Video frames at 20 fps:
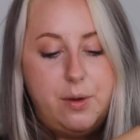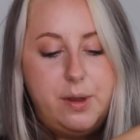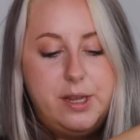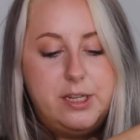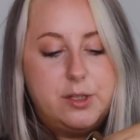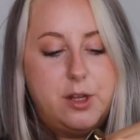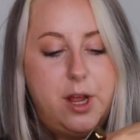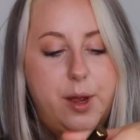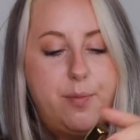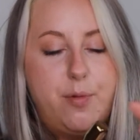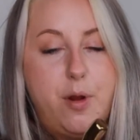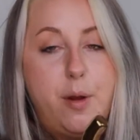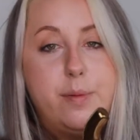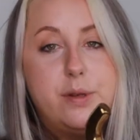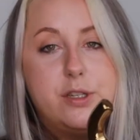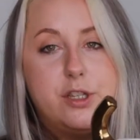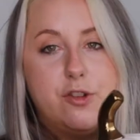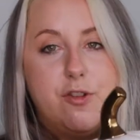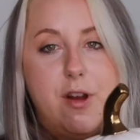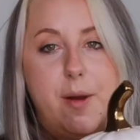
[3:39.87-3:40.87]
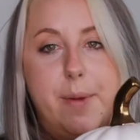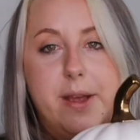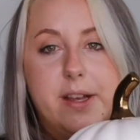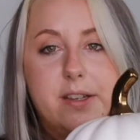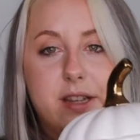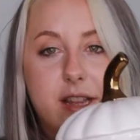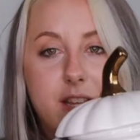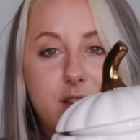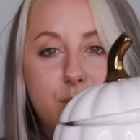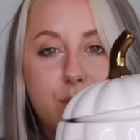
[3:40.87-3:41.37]
It's like proper ceramic.
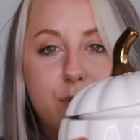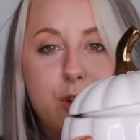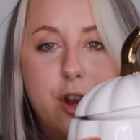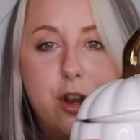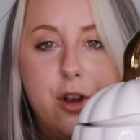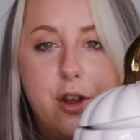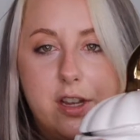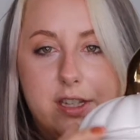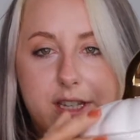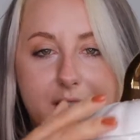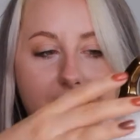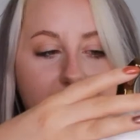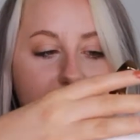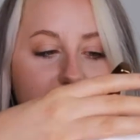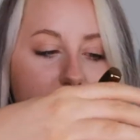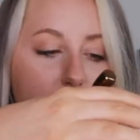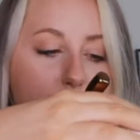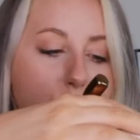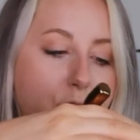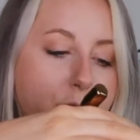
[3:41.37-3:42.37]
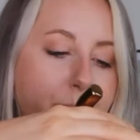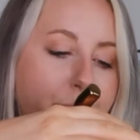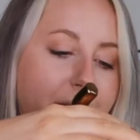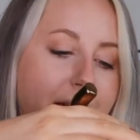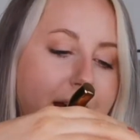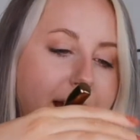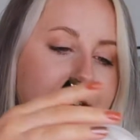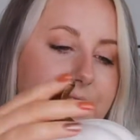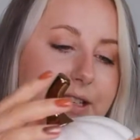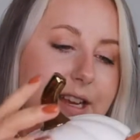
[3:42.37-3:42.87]
So this will go nicely as an ornament
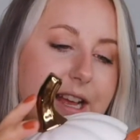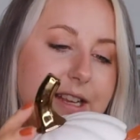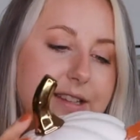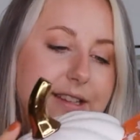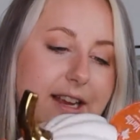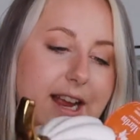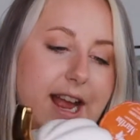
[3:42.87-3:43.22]
and as a